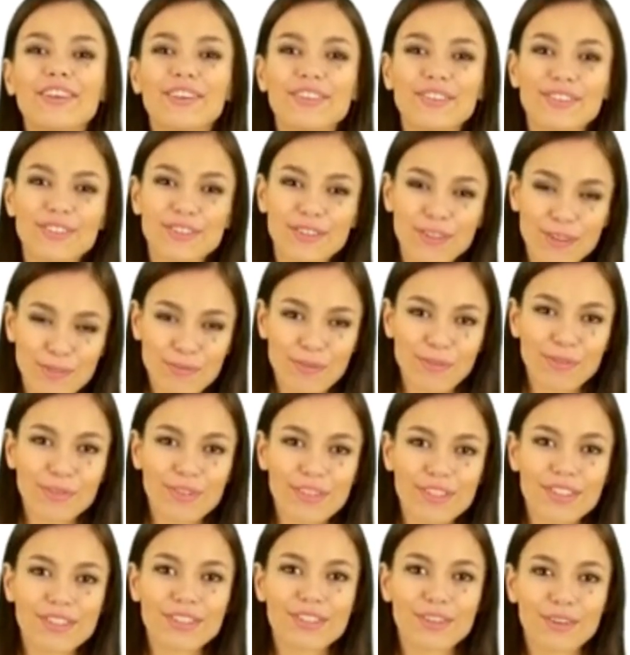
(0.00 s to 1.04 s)

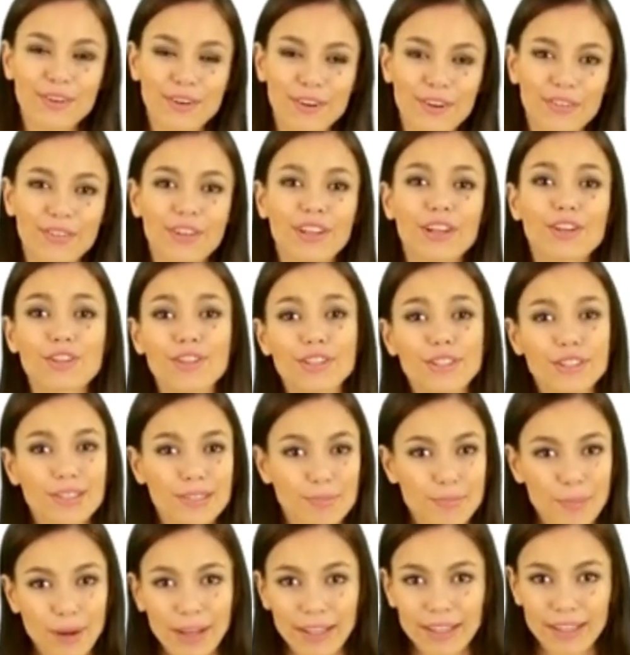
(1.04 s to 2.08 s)
Possibly ineffective
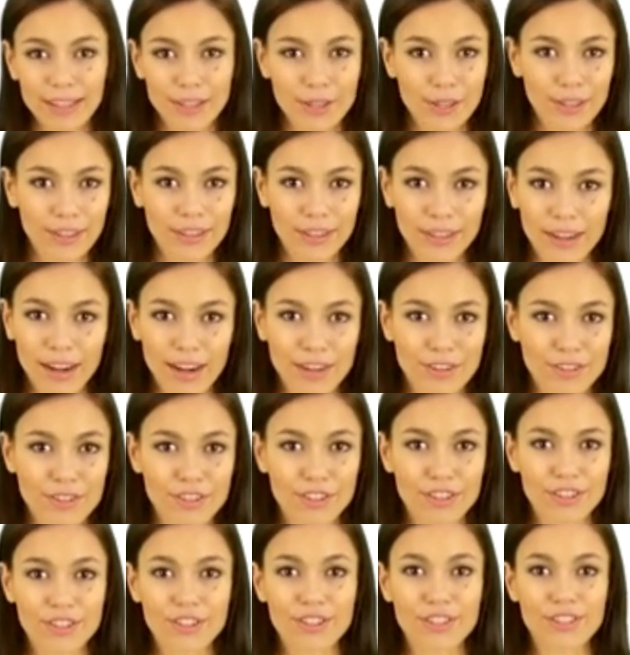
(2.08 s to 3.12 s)
for
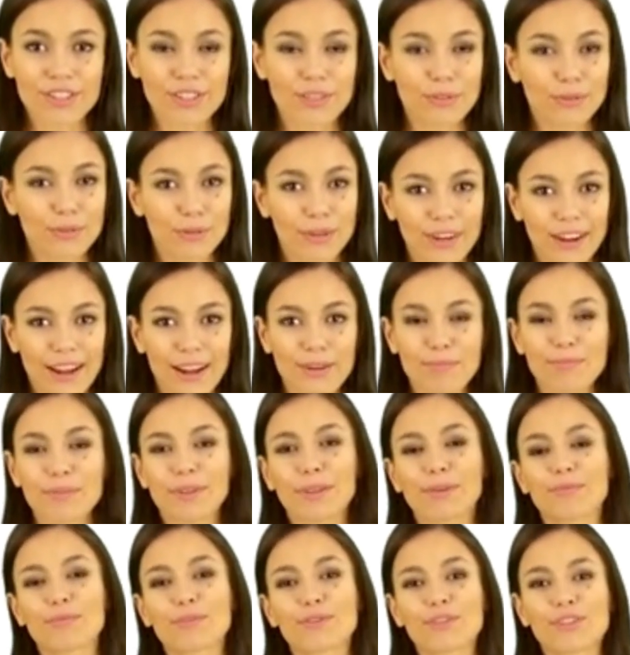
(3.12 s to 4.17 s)
reducing nerve
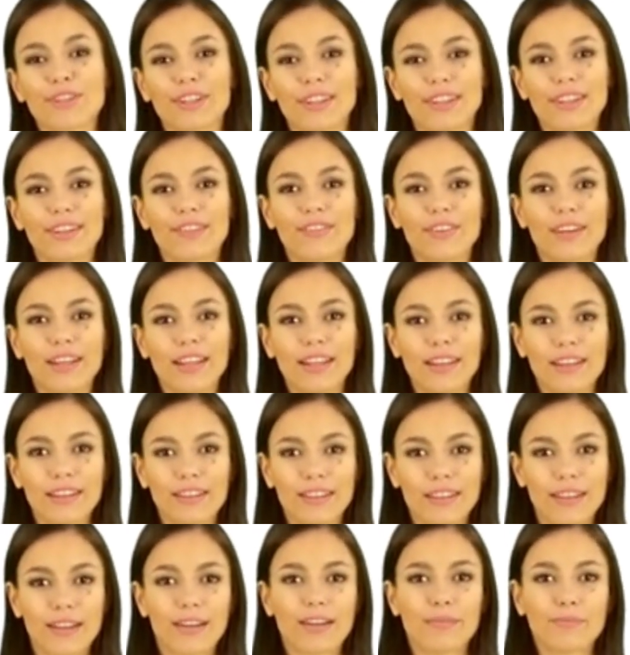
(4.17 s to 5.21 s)
pain, neuropathy,
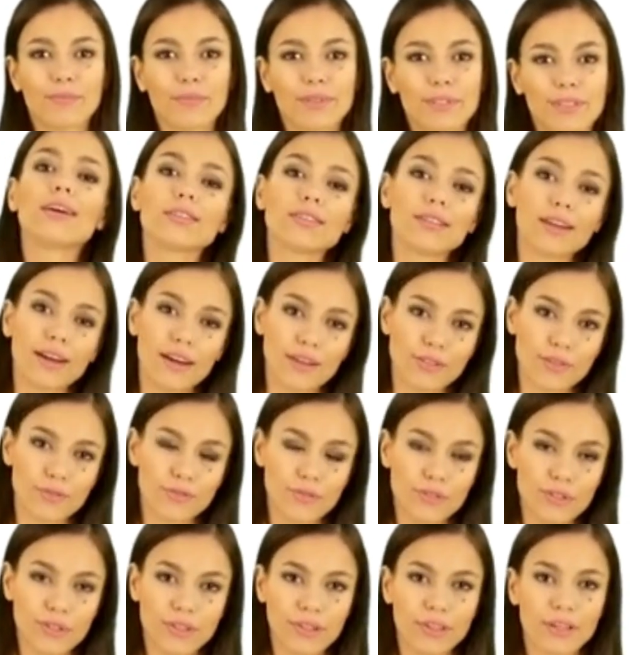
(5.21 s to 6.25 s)
caused by
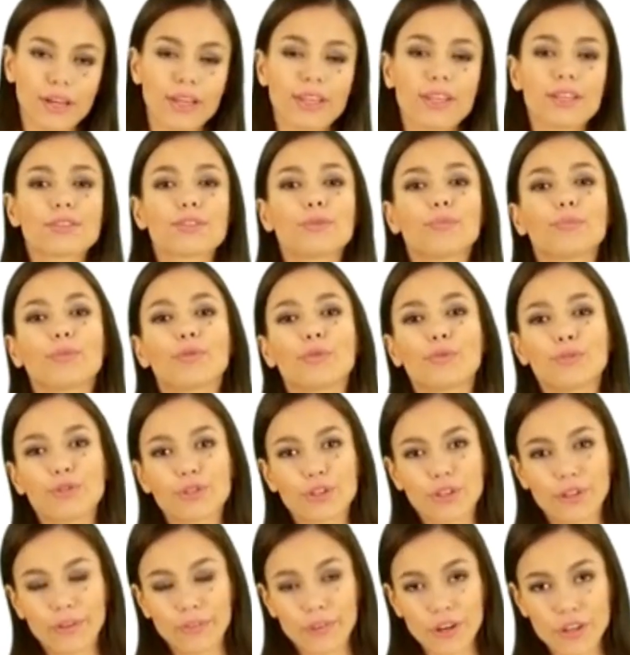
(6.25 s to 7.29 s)
chemotherapy.
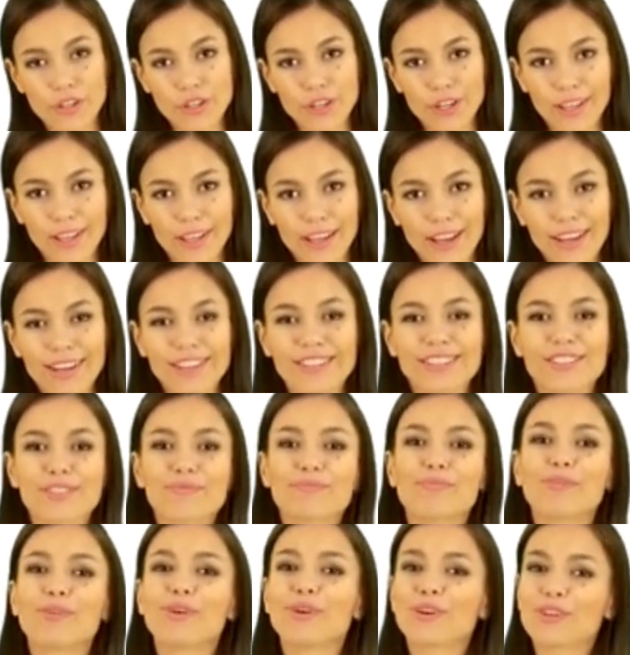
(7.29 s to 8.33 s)

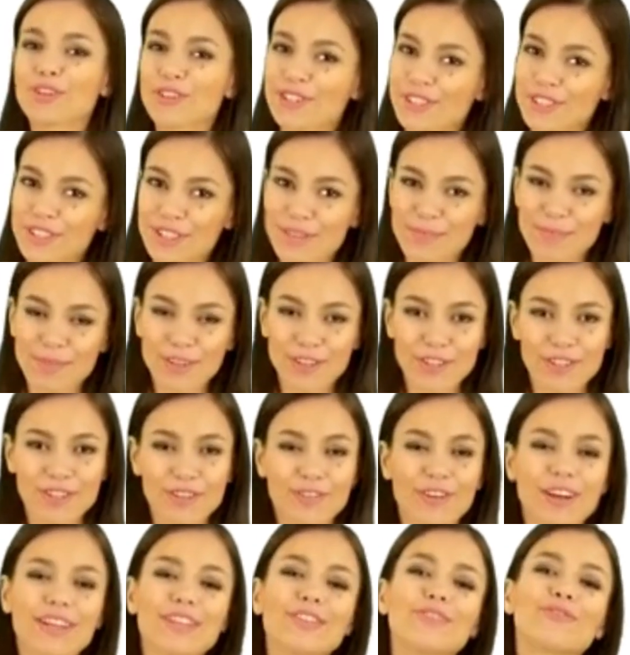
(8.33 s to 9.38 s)
Acetyl-L-Carnitine might not
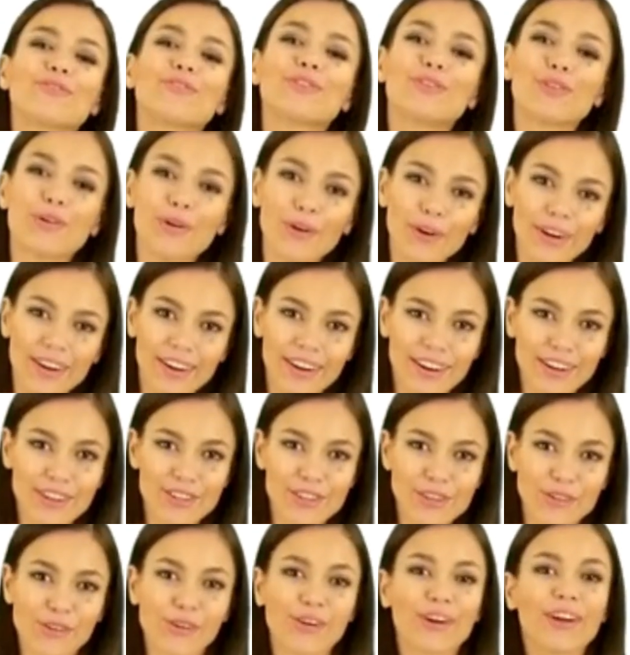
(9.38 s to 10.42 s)
reduce neuropathy
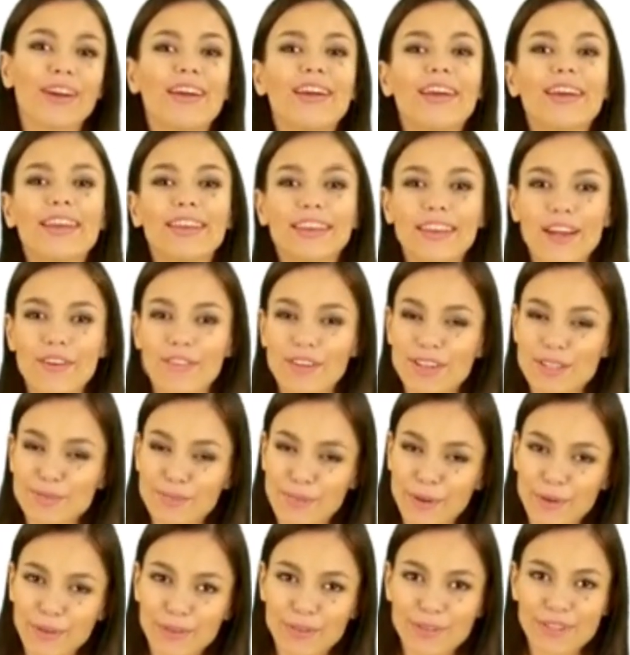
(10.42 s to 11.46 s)
associated with
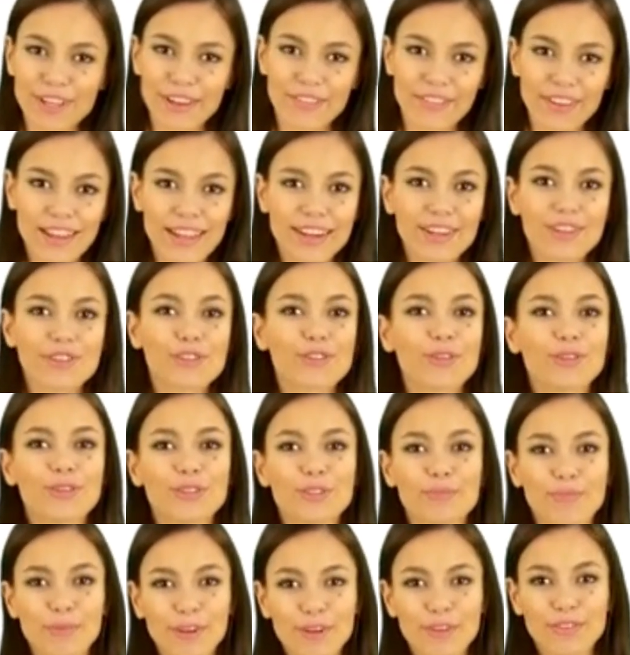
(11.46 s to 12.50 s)
chemotherapy in cancer
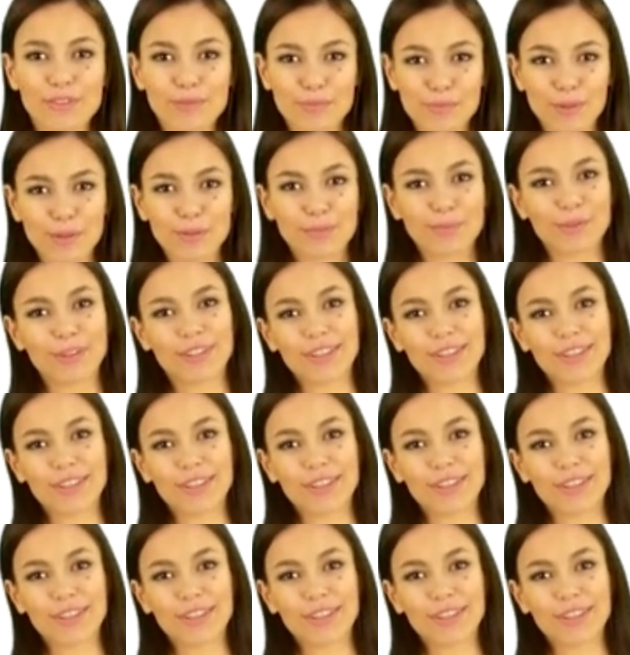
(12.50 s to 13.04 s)
patients.